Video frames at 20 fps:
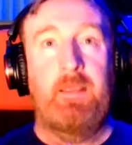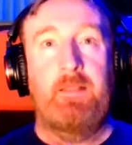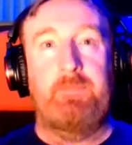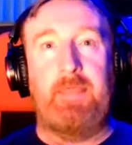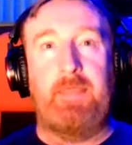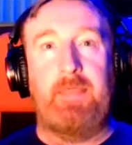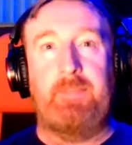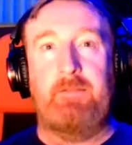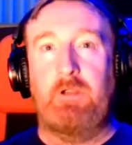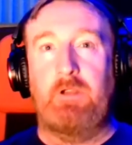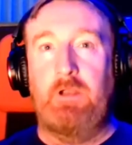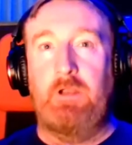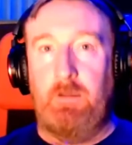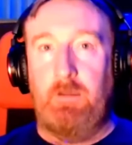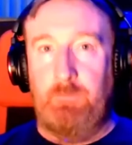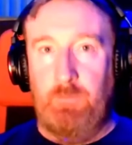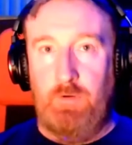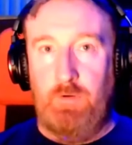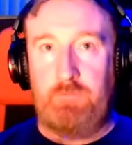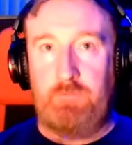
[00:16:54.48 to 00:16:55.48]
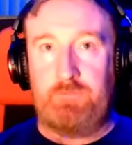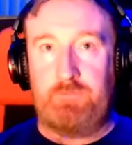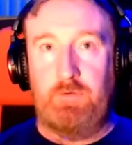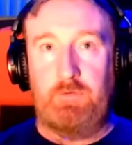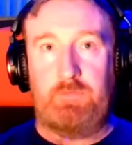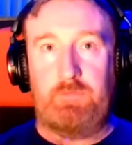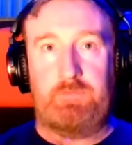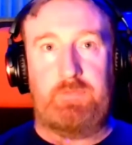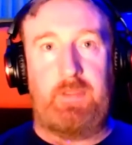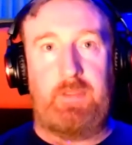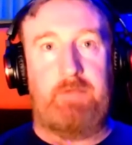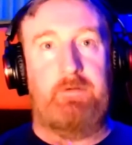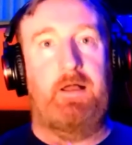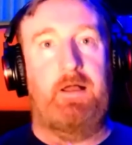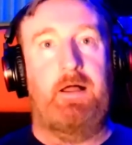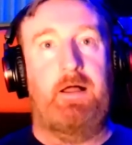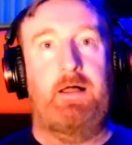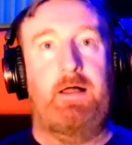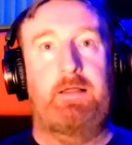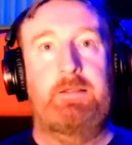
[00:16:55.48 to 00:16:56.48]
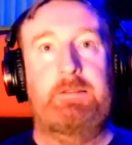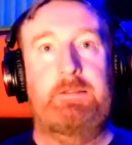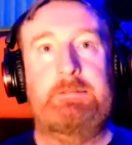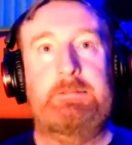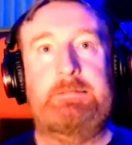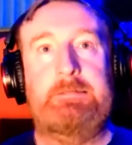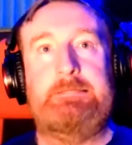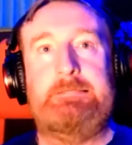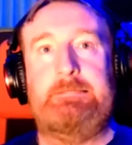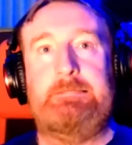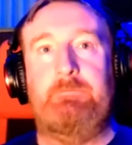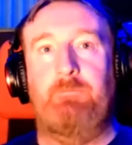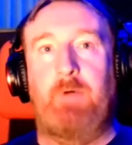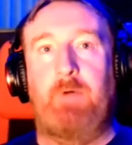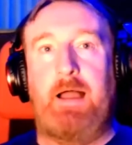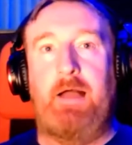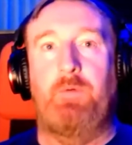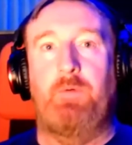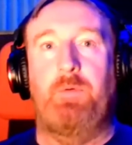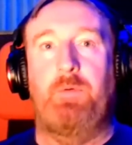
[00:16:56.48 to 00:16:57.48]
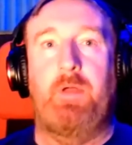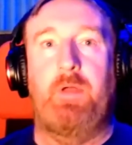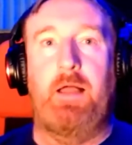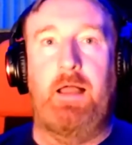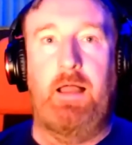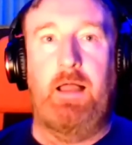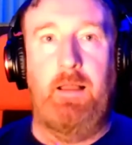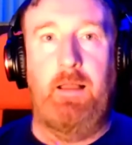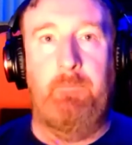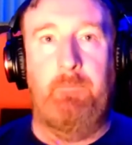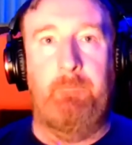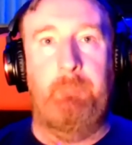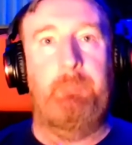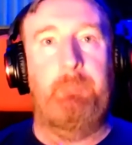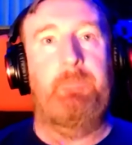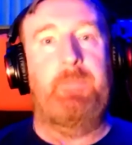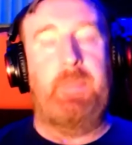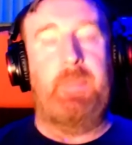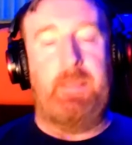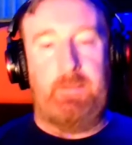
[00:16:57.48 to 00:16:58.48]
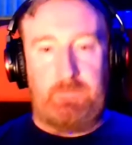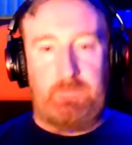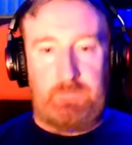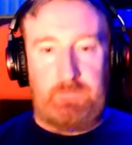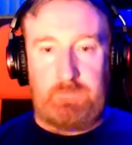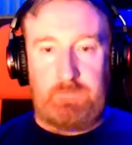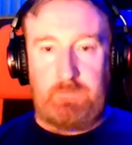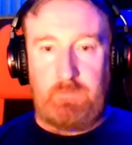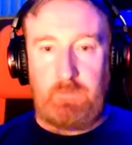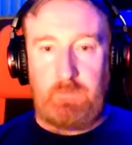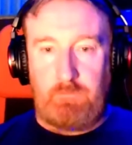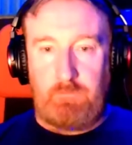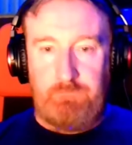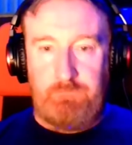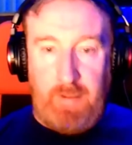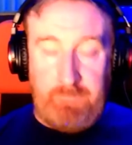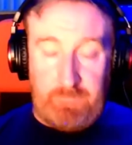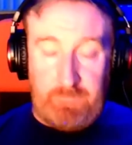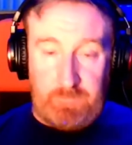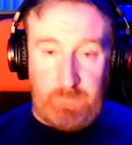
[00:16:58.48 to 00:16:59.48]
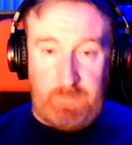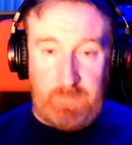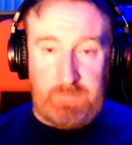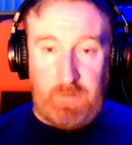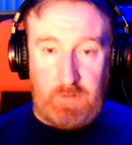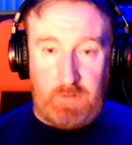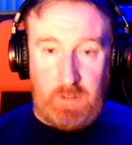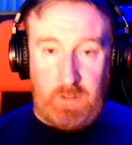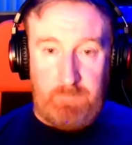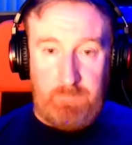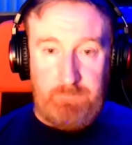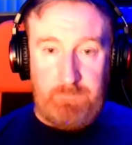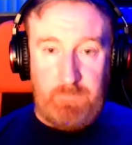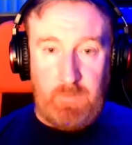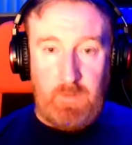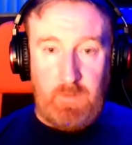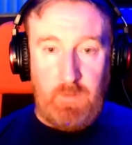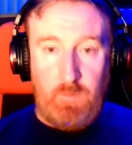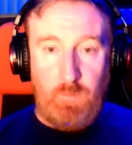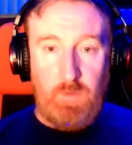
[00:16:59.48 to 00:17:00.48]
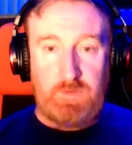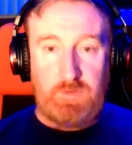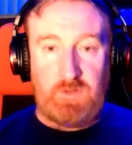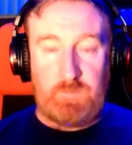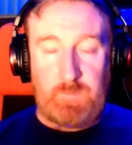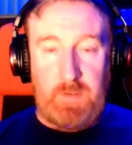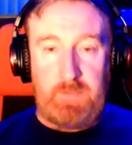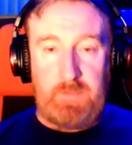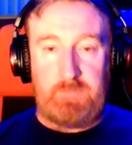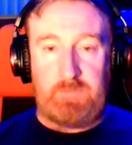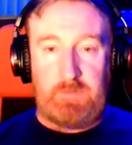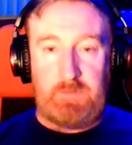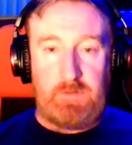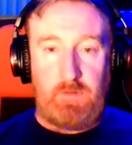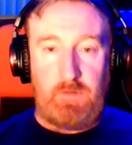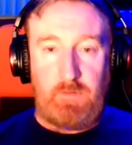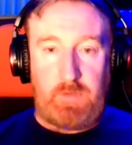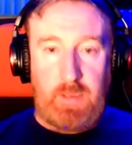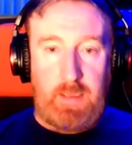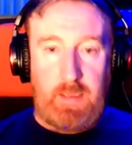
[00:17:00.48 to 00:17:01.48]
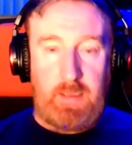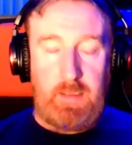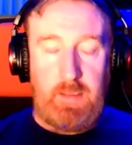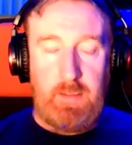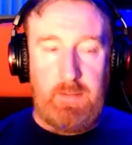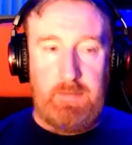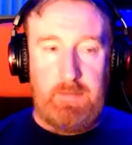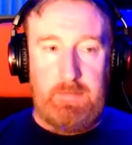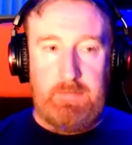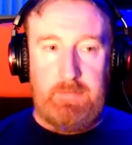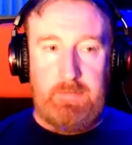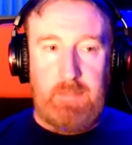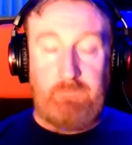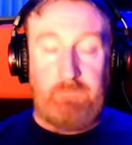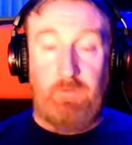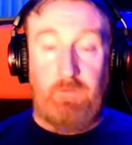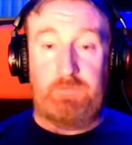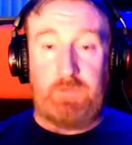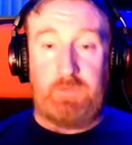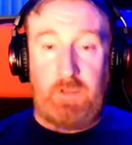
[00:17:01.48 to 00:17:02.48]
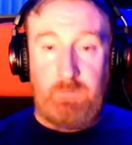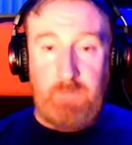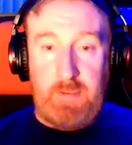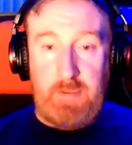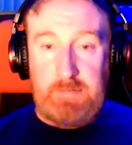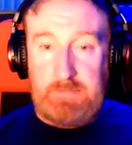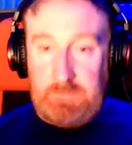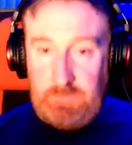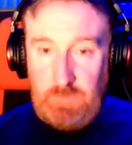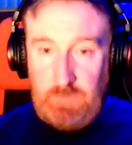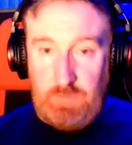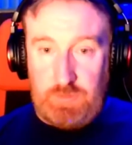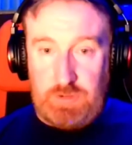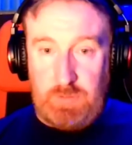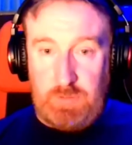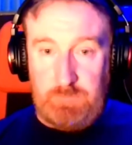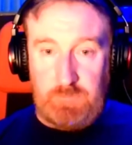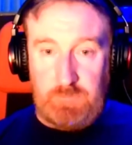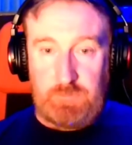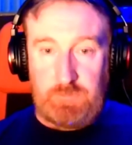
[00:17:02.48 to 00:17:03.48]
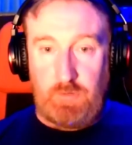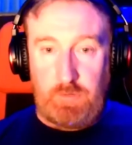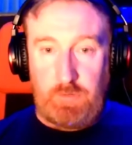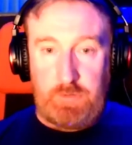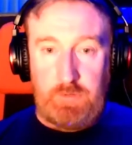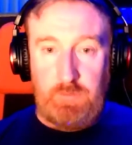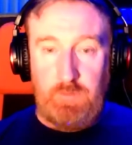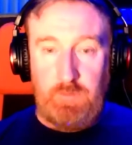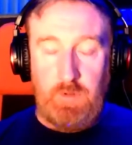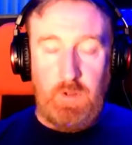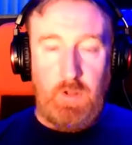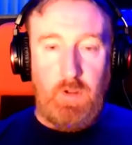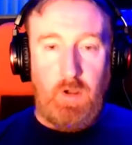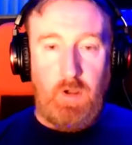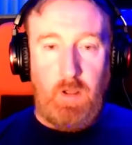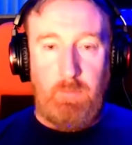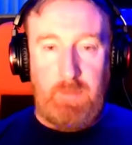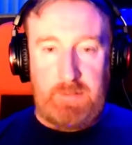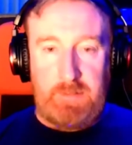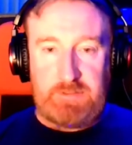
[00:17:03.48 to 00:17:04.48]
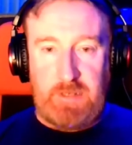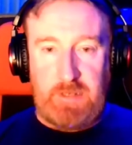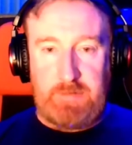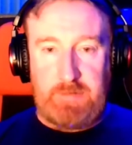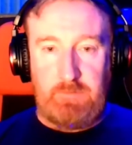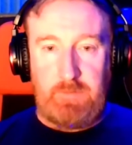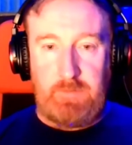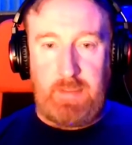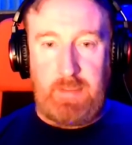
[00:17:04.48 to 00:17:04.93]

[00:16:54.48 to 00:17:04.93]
Then there are a lot more, of course. There are, there's fivesquid.com, which is based in the UK. I've also made a YouTube tutorial on my channel,